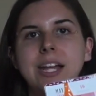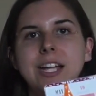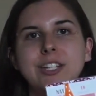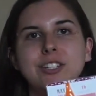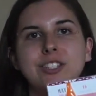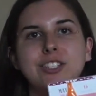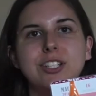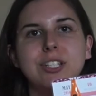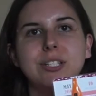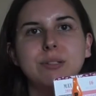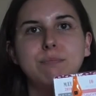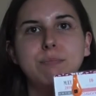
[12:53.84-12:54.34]

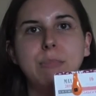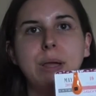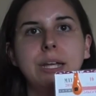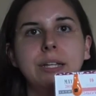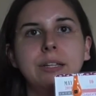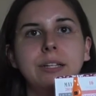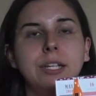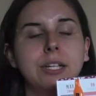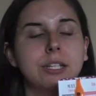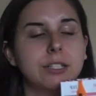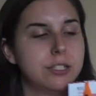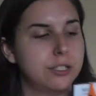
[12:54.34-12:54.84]
it's just
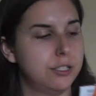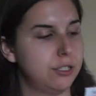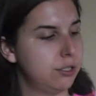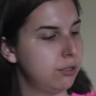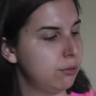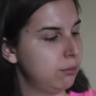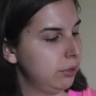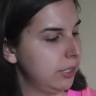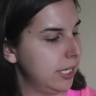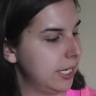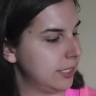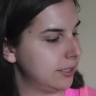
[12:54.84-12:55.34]
mainly a
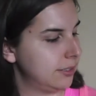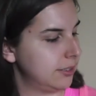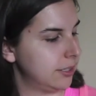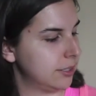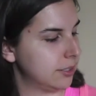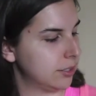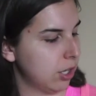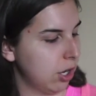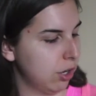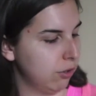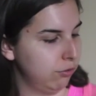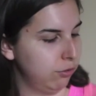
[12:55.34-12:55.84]
to-do list.
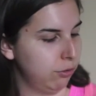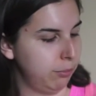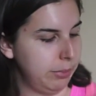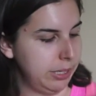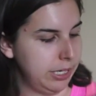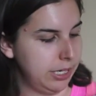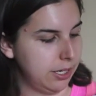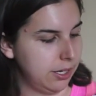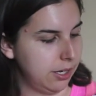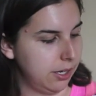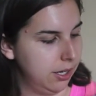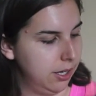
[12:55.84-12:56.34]
It's hard for
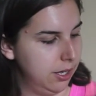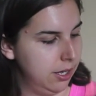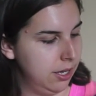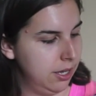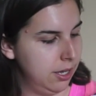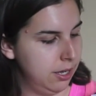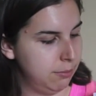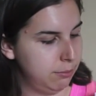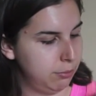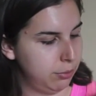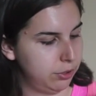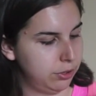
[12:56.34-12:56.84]
me to
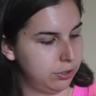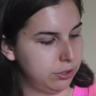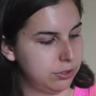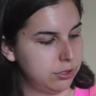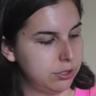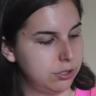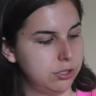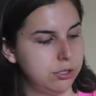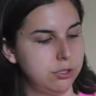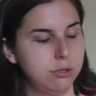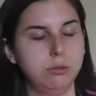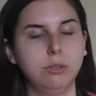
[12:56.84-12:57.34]
put the
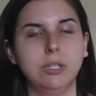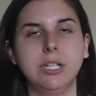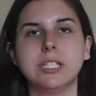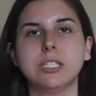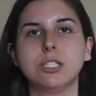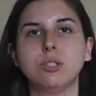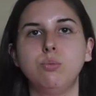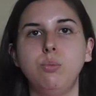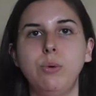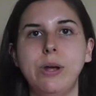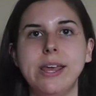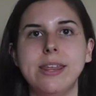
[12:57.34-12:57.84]
to-do
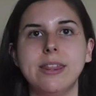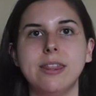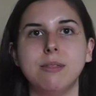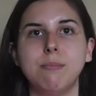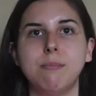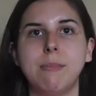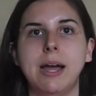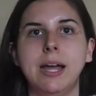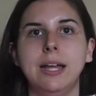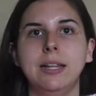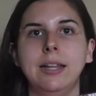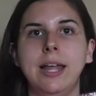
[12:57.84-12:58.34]
list with
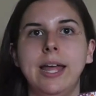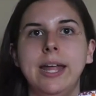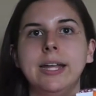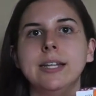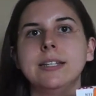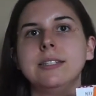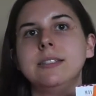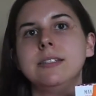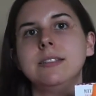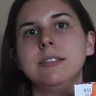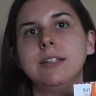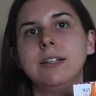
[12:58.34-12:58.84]
my like
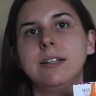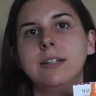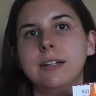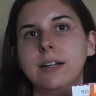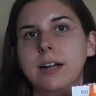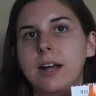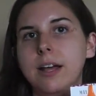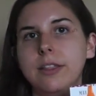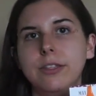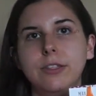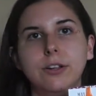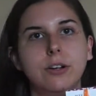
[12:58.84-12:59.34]

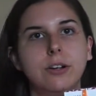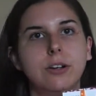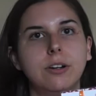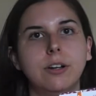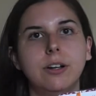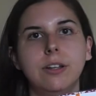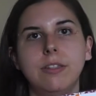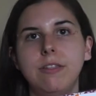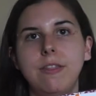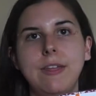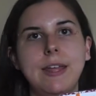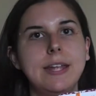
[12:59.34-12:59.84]

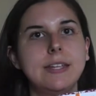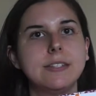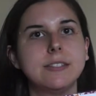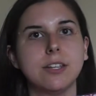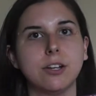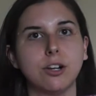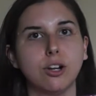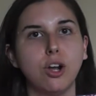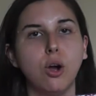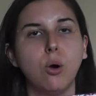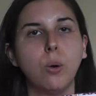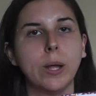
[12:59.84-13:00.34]
other things
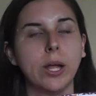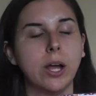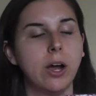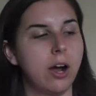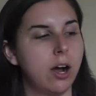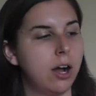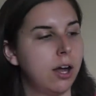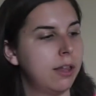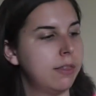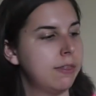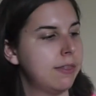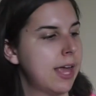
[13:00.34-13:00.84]
that are going
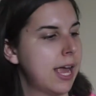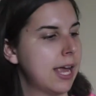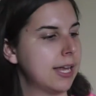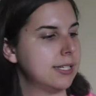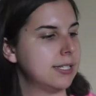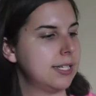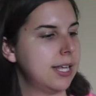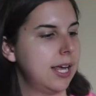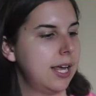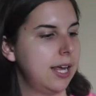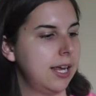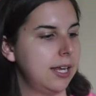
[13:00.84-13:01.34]
on
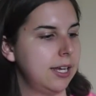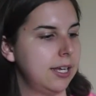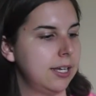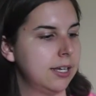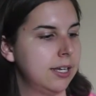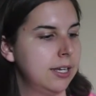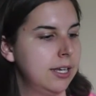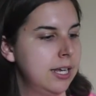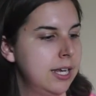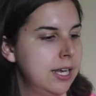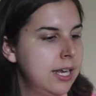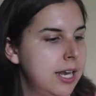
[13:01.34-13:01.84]
that
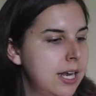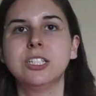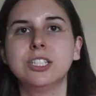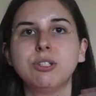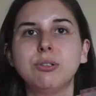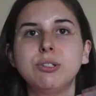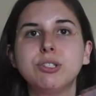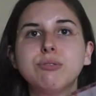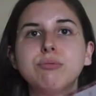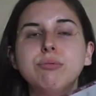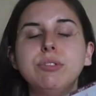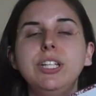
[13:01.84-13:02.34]
day.
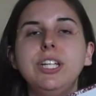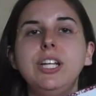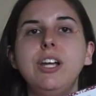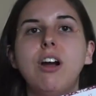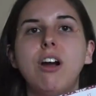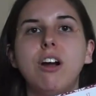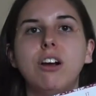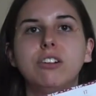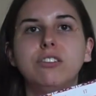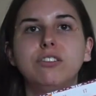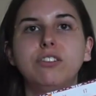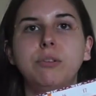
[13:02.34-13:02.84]
So it's really
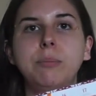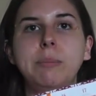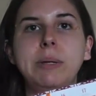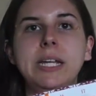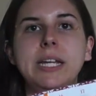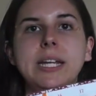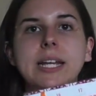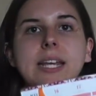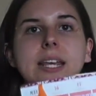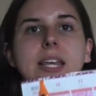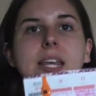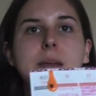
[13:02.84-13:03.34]
hard for
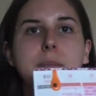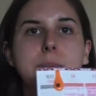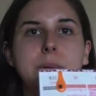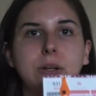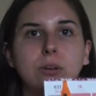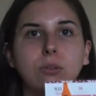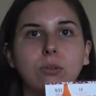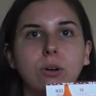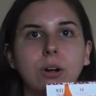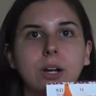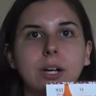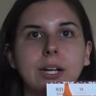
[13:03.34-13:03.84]
me to keep
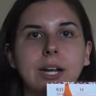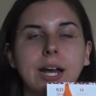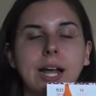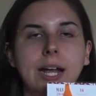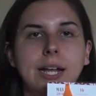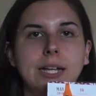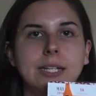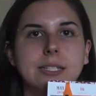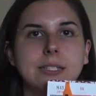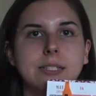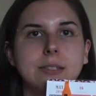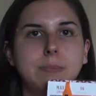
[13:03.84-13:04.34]
it
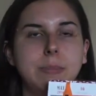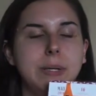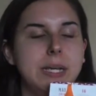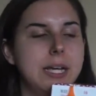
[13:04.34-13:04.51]
organized